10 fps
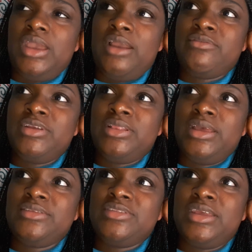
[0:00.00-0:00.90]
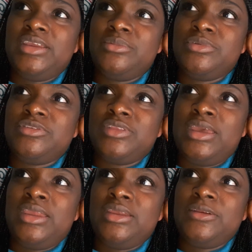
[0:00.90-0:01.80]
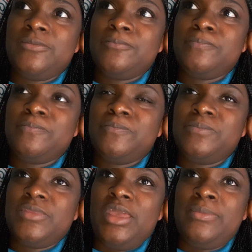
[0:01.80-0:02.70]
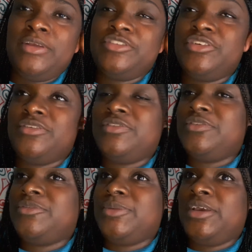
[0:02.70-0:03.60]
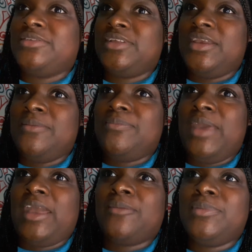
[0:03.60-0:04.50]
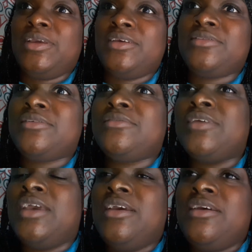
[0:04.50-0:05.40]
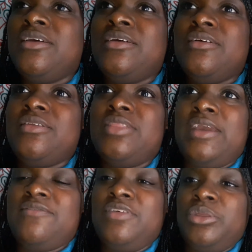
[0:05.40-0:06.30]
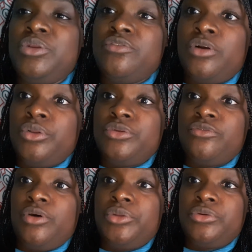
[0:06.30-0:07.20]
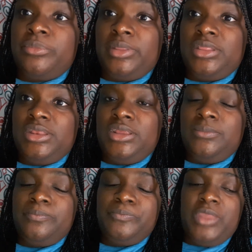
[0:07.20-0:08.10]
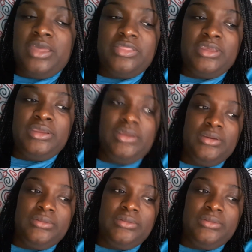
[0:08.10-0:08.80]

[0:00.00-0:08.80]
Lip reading: I realized that it was like, I'm not sure if it's because of the impact, because of that feeling of vulnerability, I think,